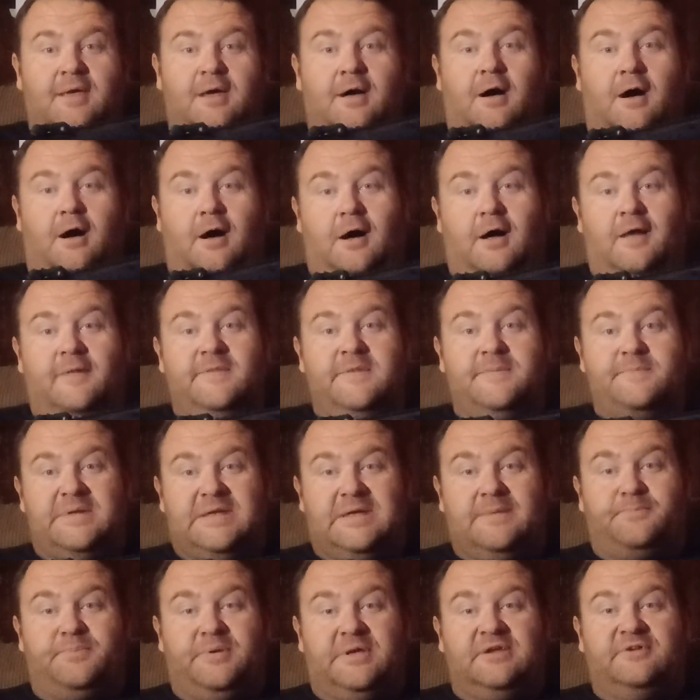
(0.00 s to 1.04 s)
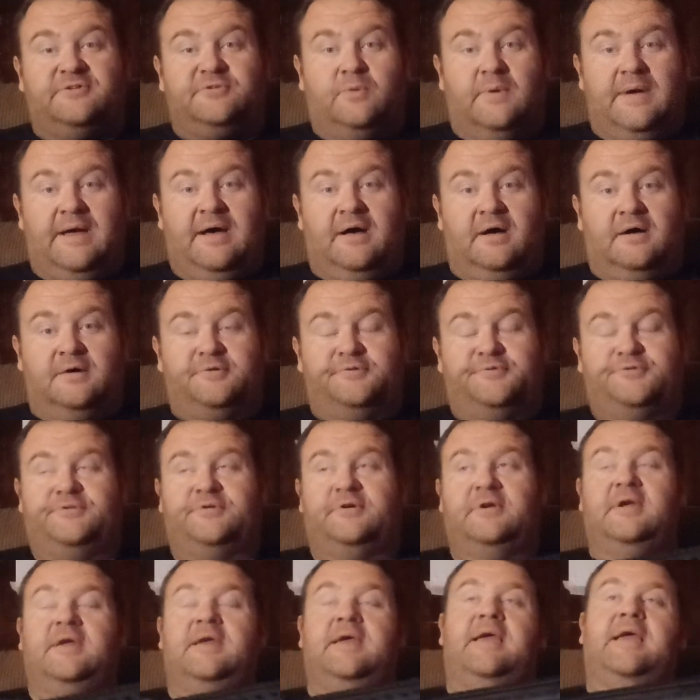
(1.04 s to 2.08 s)
on the BP-12.
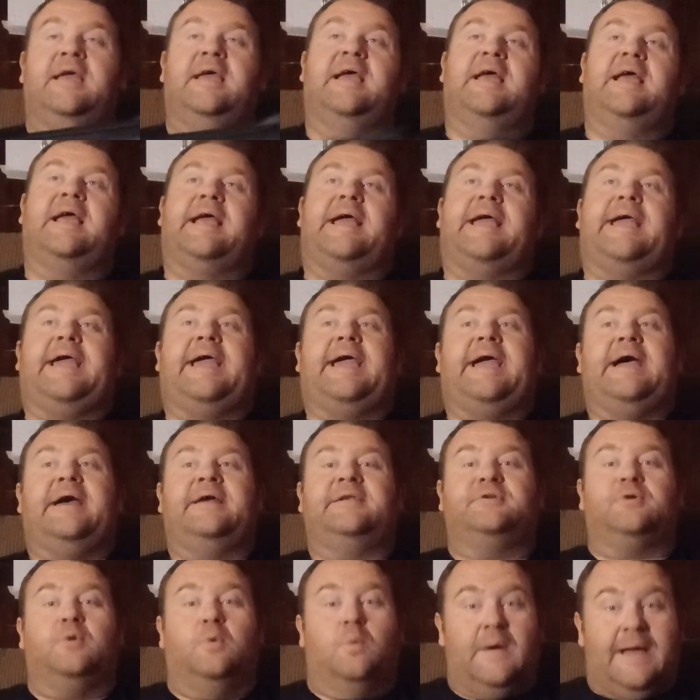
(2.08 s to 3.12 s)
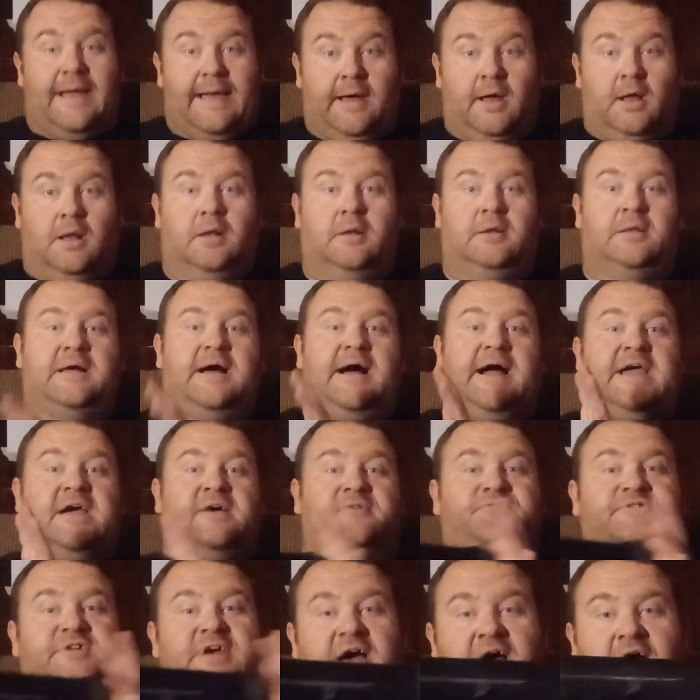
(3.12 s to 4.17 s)
And, well, I
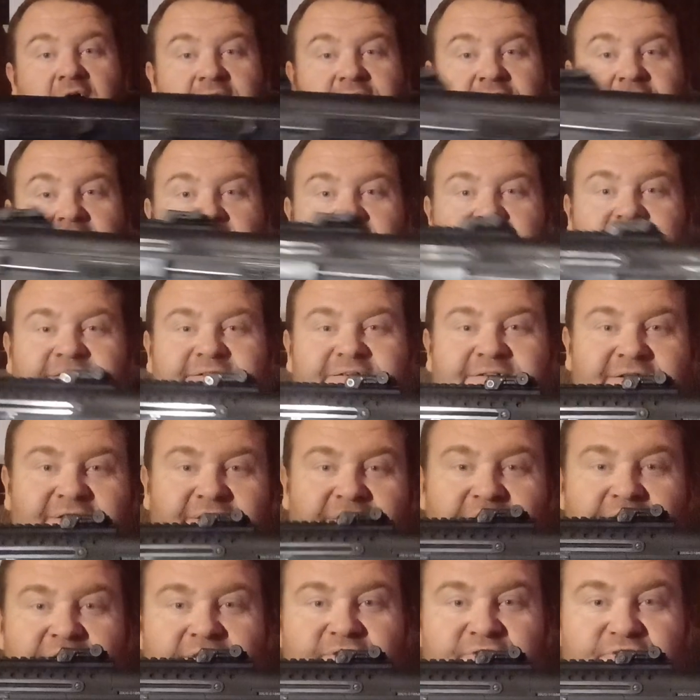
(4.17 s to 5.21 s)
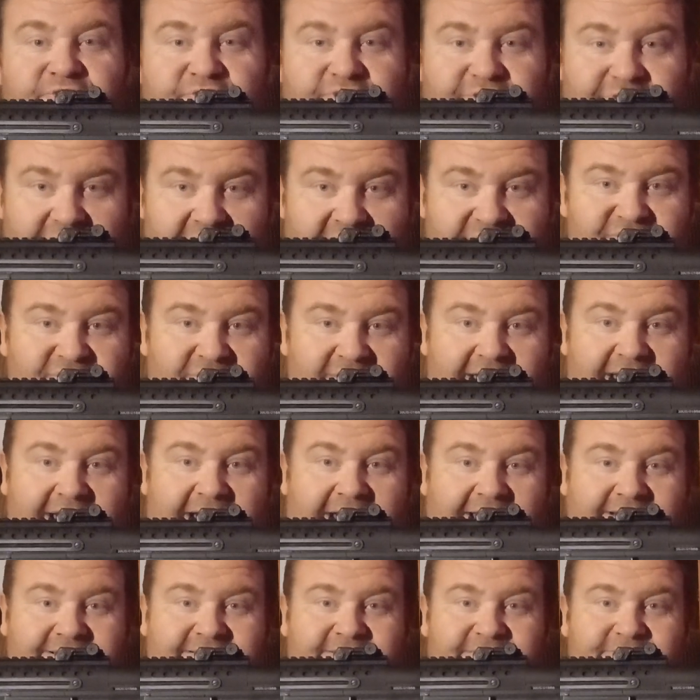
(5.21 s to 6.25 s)
have done just
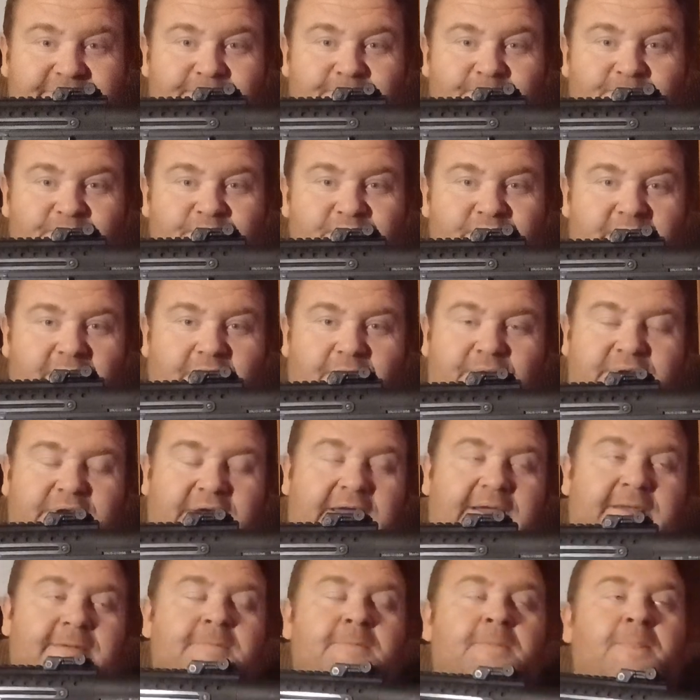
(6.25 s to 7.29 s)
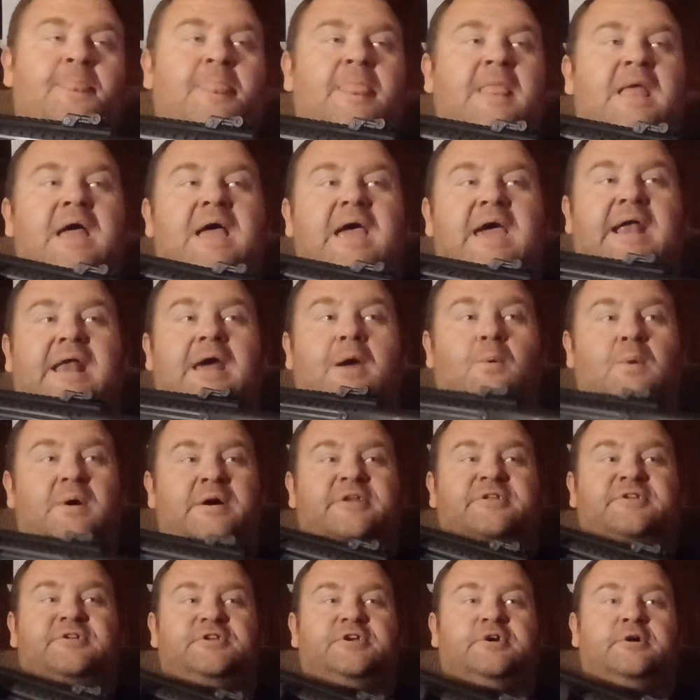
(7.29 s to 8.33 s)
that. Okay? And I
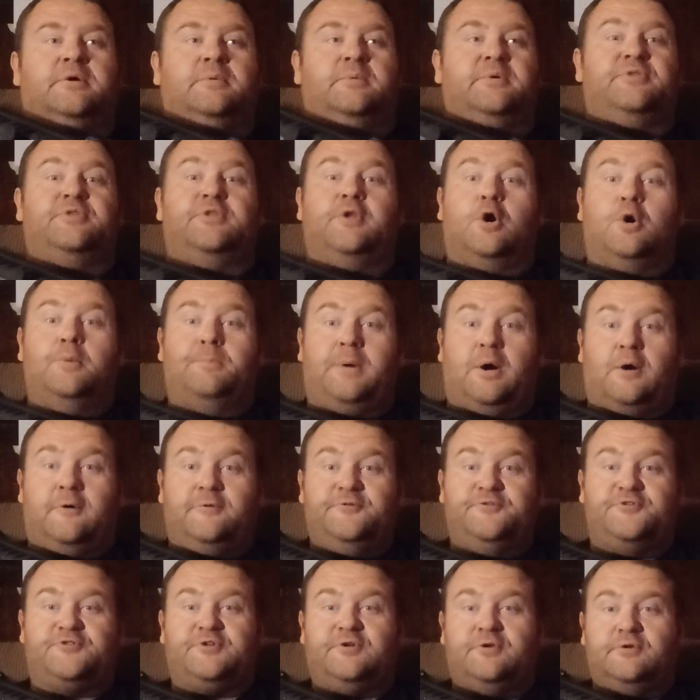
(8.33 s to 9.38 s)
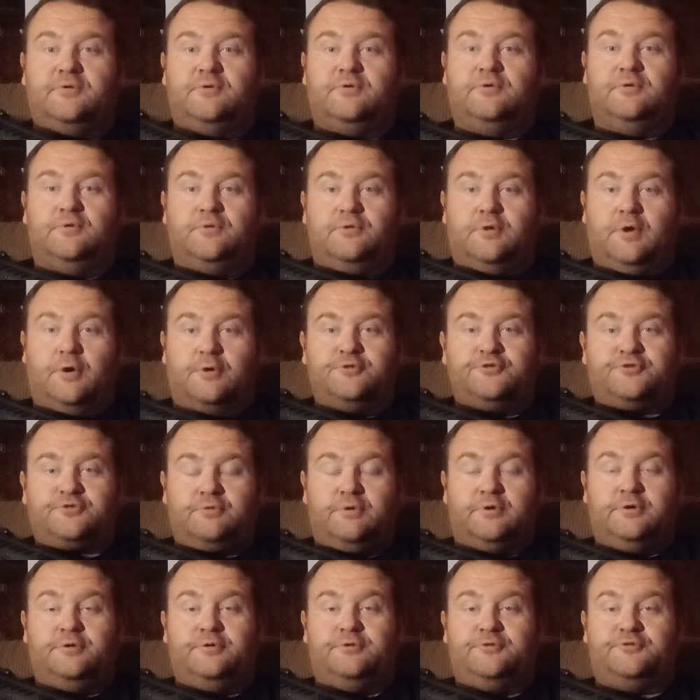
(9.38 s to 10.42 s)
wanted to do it with no bolts, no
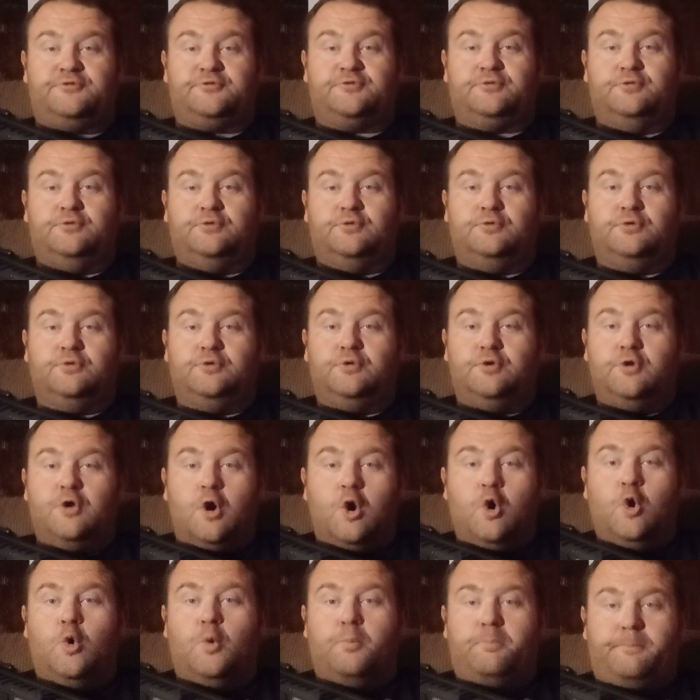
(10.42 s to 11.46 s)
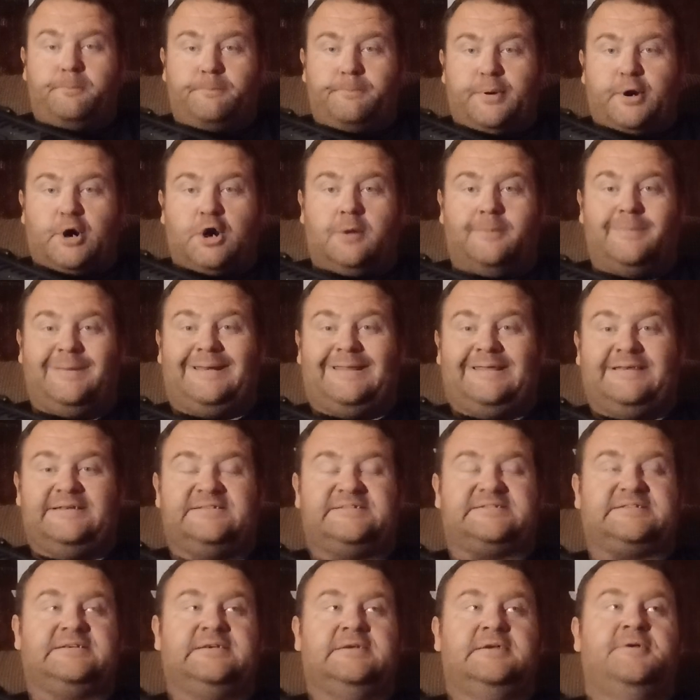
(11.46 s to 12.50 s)
screws, no
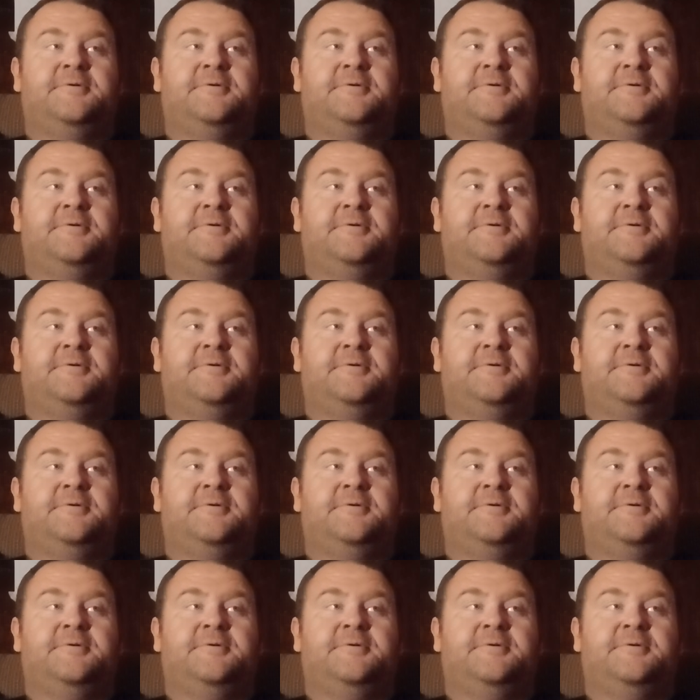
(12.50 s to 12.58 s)
permanent,